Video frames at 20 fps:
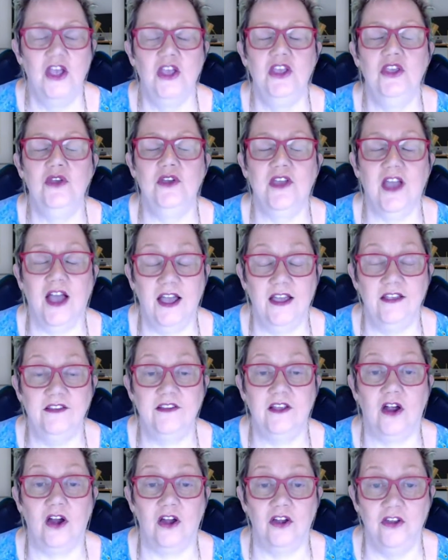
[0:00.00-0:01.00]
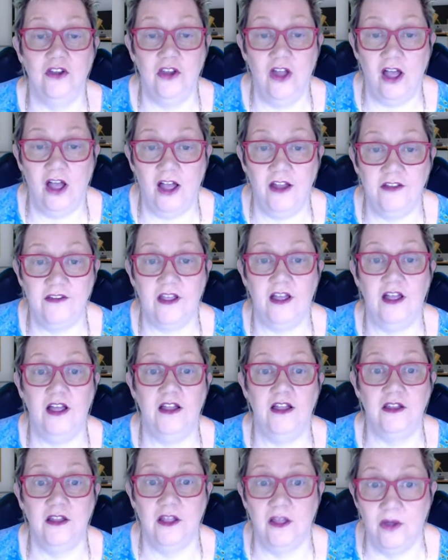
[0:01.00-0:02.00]
You guys are not
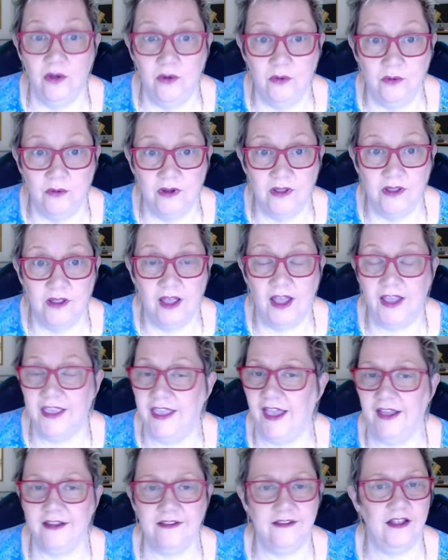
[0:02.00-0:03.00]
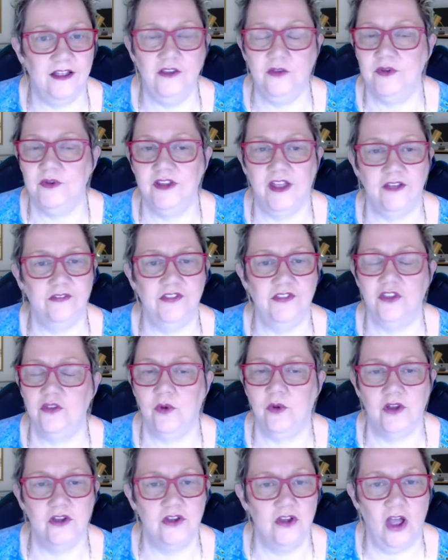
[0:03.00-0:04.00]
alone. I can't tell you enough that
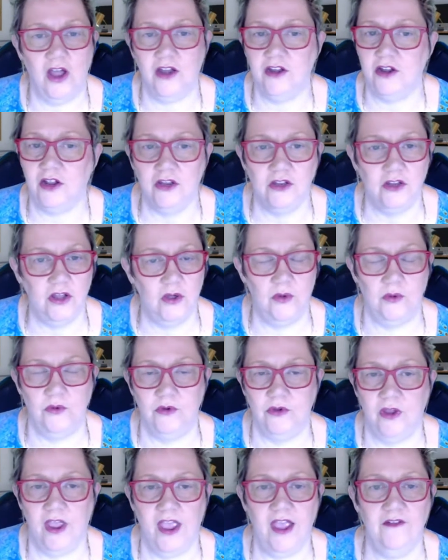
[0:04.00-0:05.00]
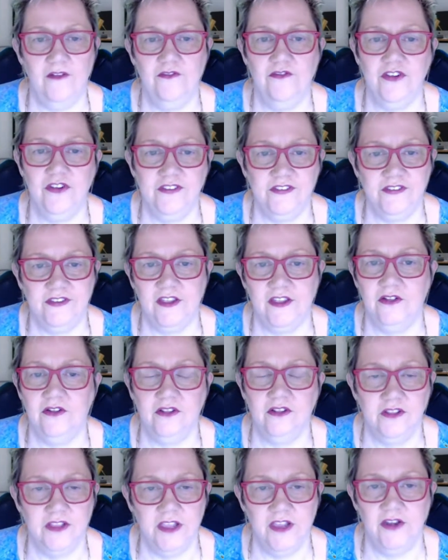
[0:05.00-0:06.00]
you are not alone. Every
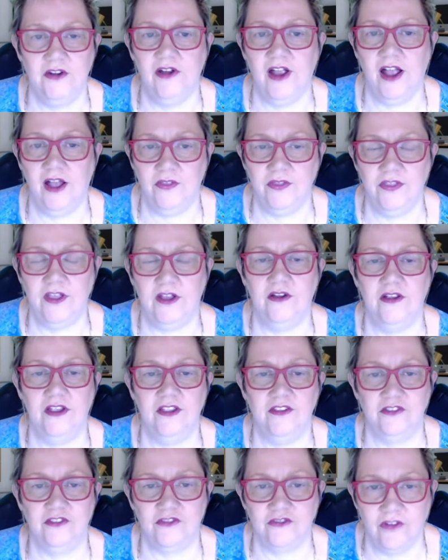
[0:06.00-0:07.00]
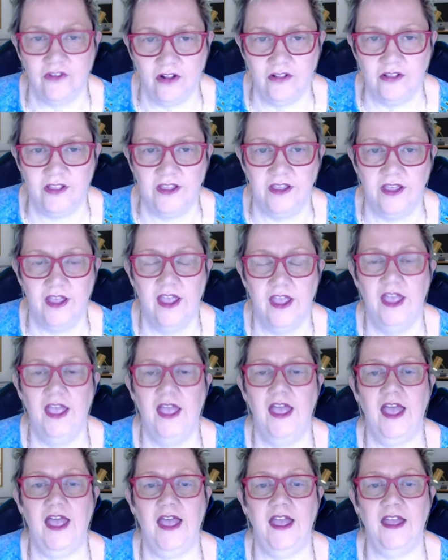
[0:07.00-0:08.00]
single leader out there is struggling,
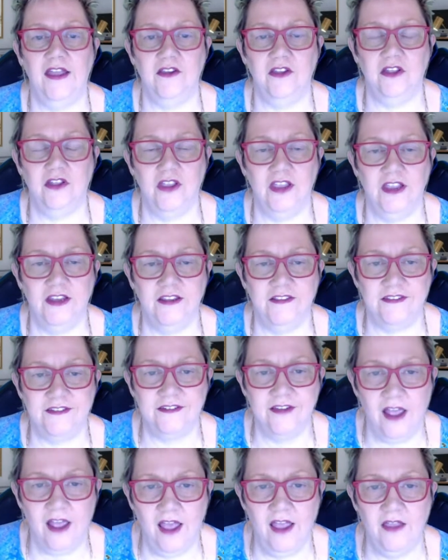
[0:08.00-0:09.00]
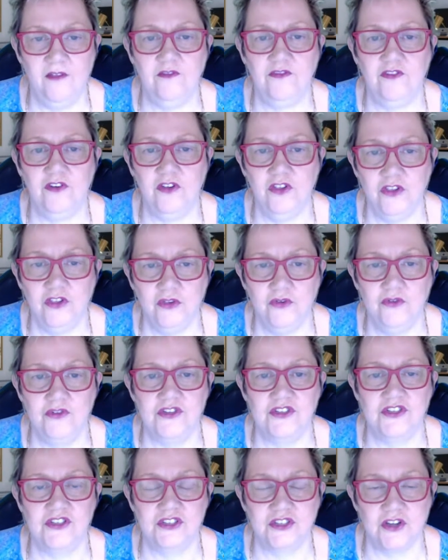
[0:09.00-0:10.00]
and it's time for you
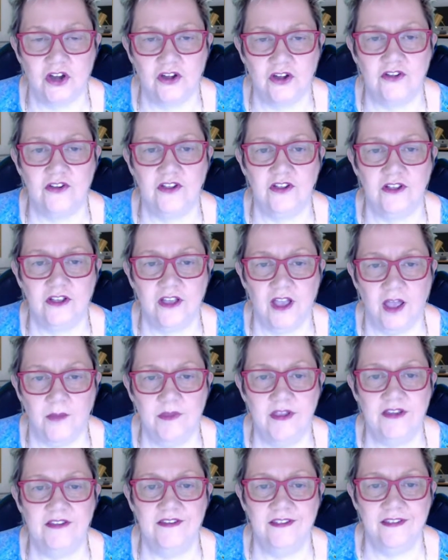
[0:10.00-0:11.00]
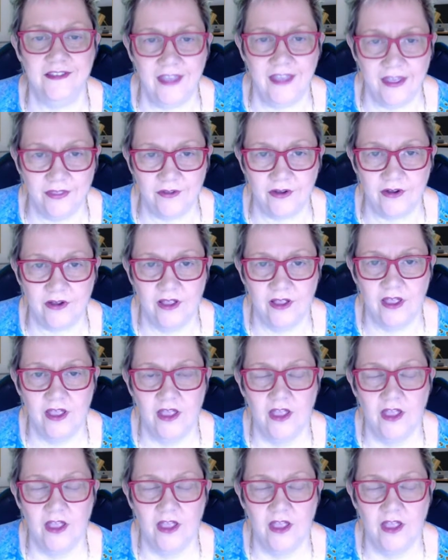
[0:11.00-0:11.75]
to start coming together.